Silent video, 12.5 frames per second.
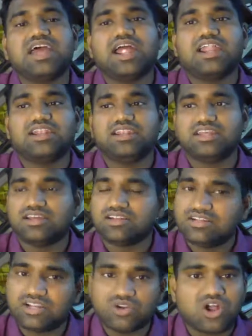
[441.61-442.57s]
and
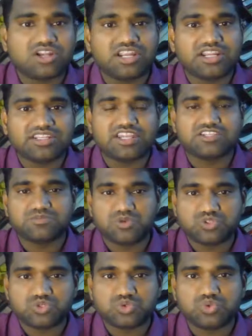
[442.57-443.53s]
not getting
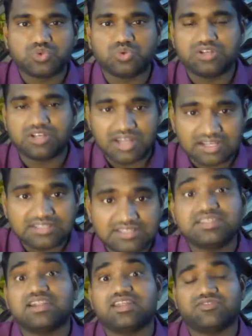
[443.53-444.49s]
exposed to drugs
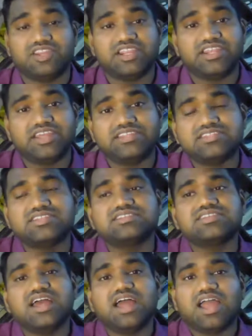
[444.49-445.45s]
that are very dangerous,